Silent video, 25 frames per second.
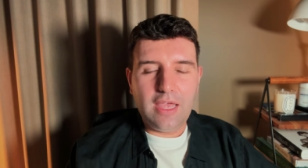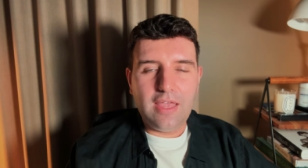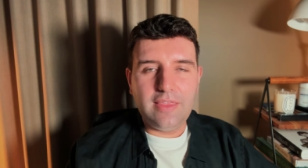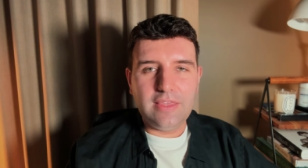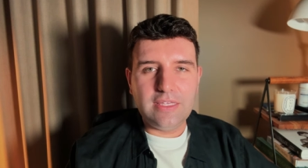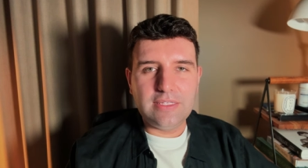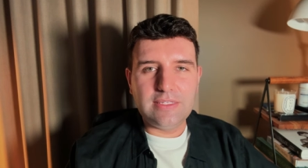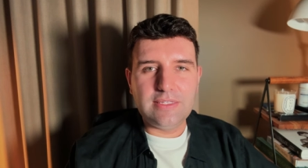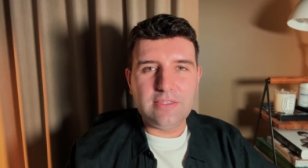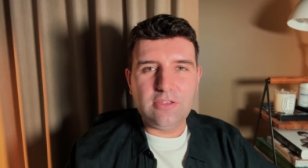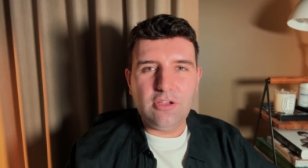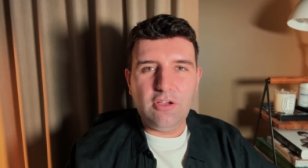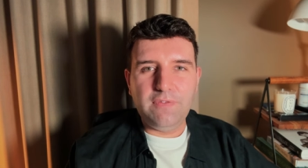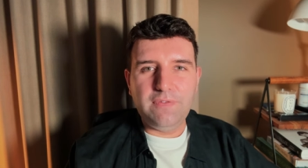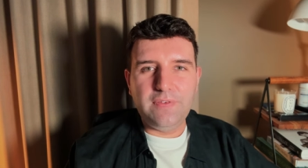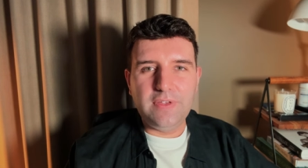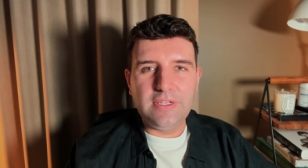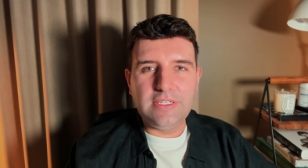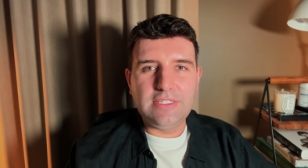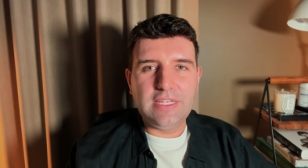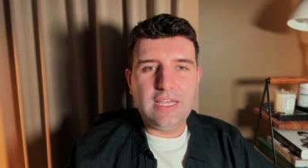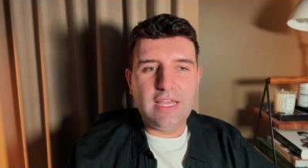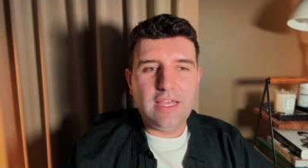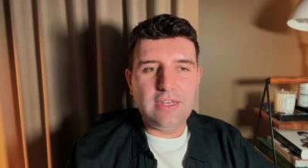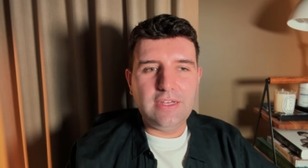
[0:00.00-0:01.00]
and this is
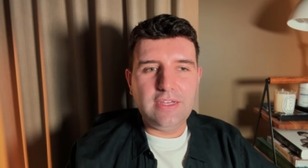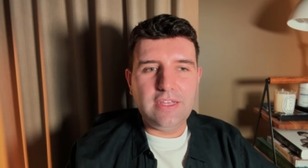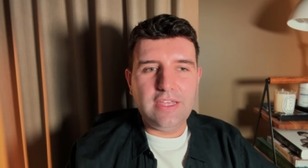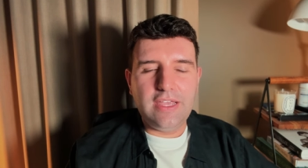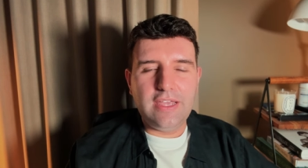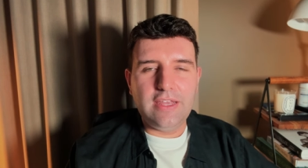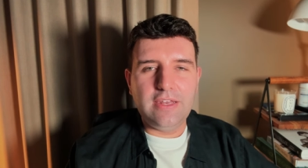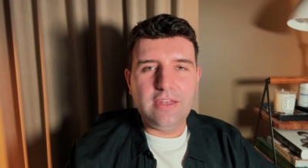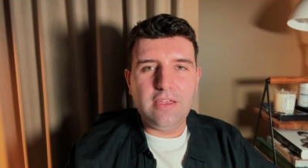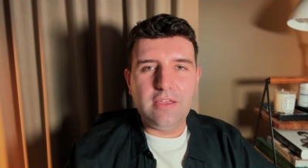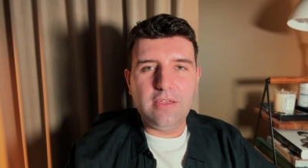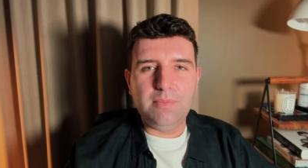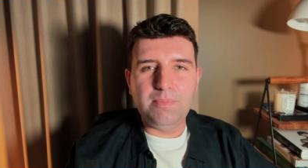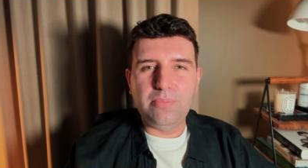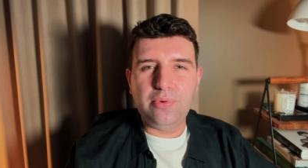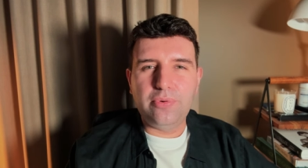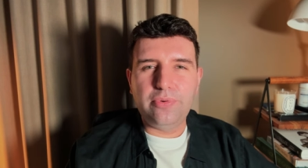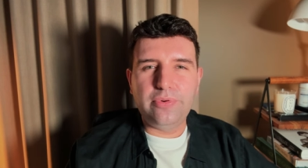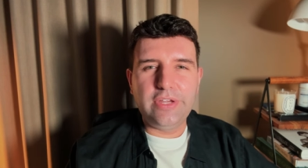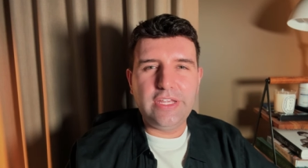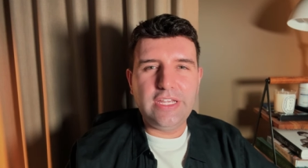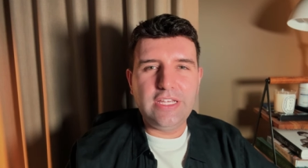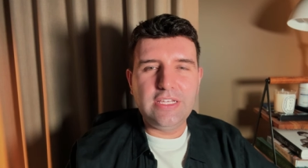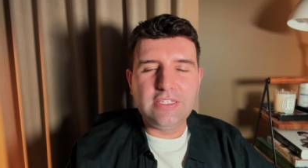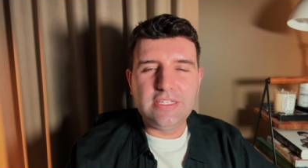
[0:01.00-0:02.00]
often done in a
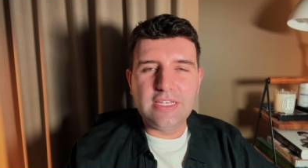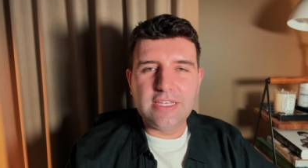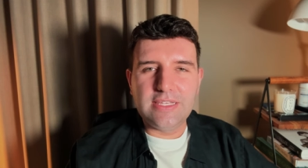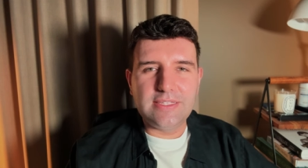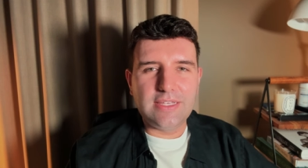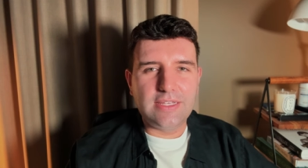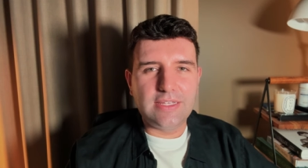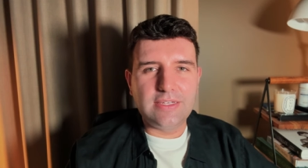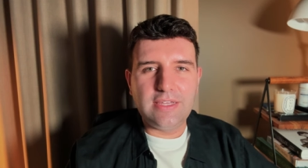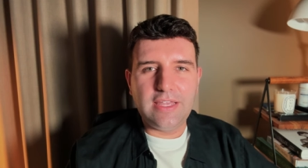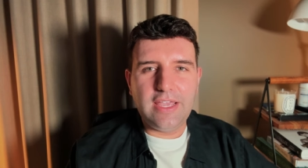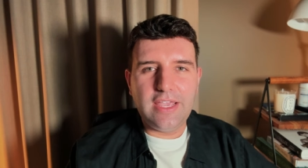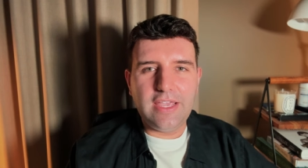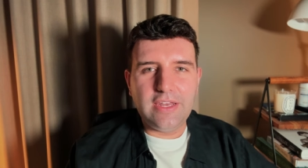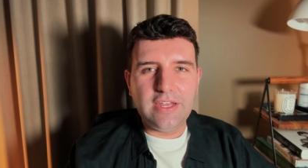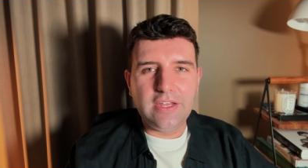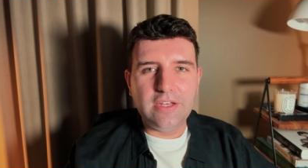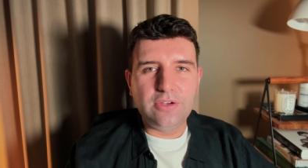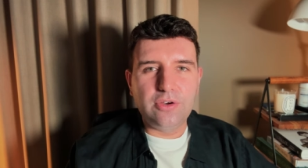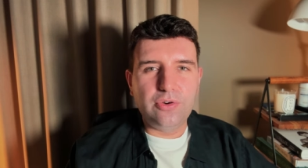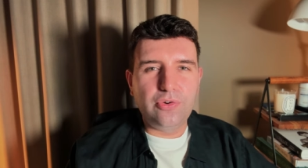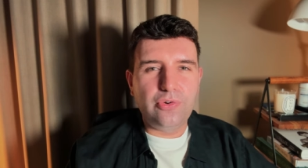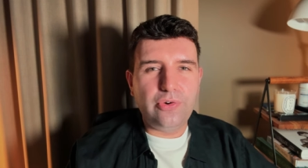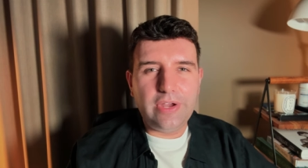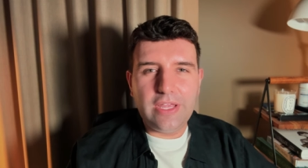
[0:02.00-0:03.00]

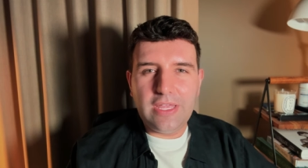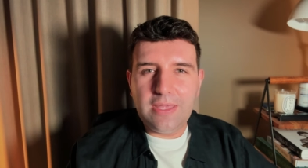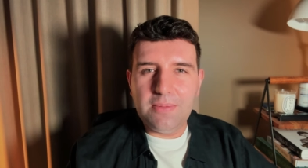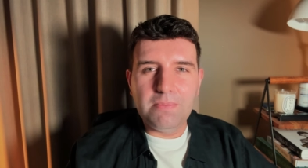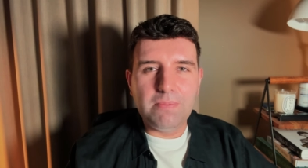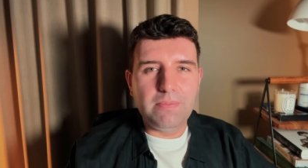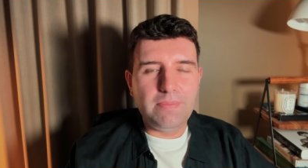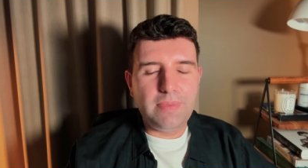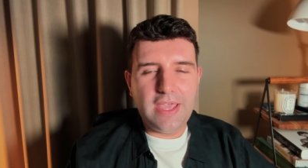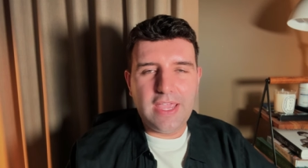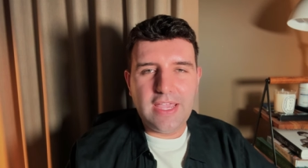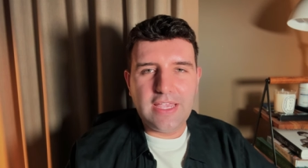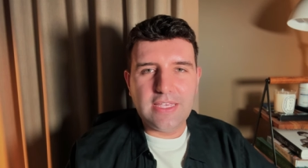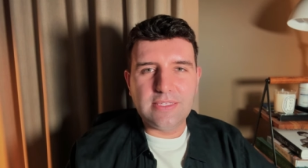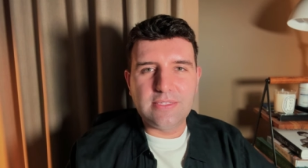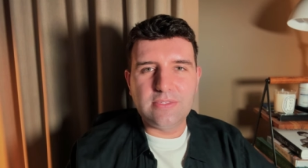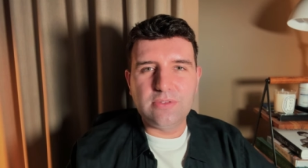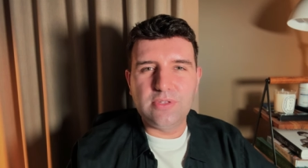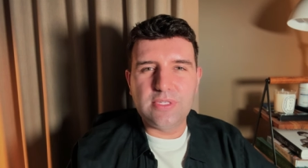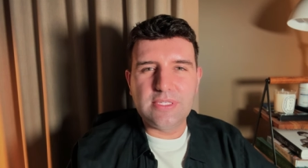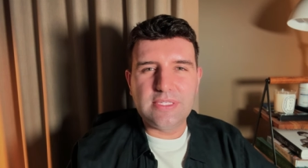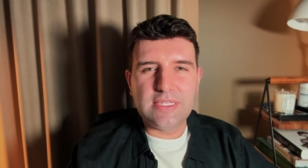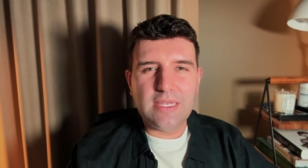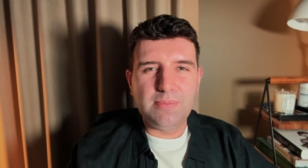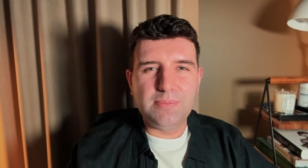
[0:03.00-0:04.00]
pre-designated cream
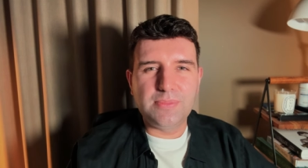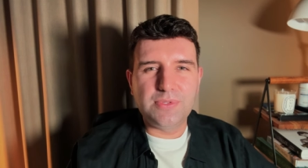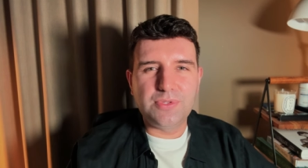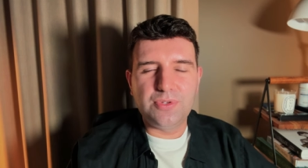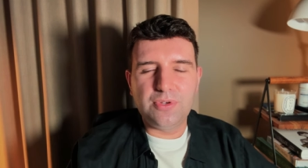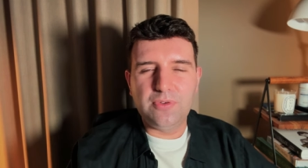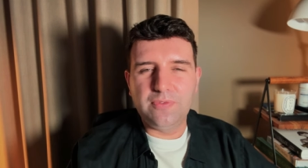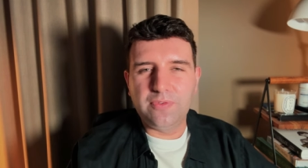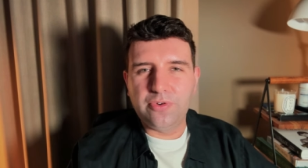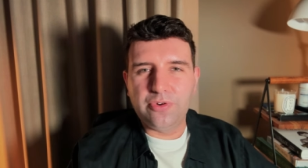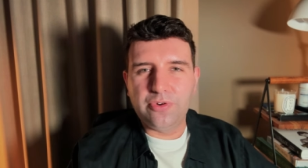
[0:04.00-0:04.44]
base or some sort of